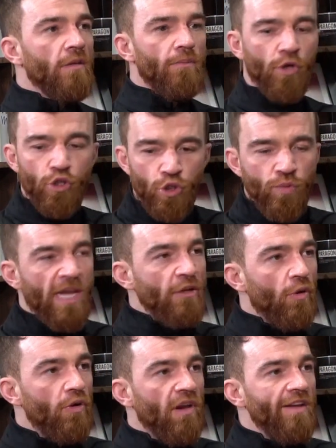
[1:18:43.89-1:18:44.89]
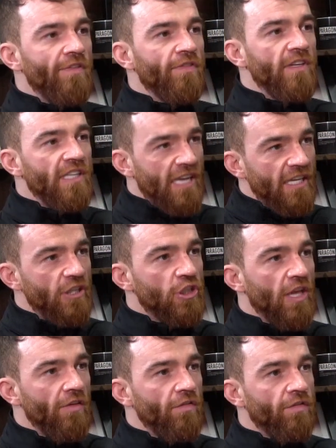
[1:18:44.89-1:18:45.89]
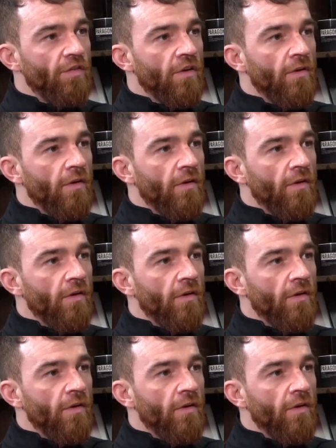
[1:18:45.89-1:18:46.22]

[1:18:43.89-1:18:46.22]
because you hate your life and you hate yourself.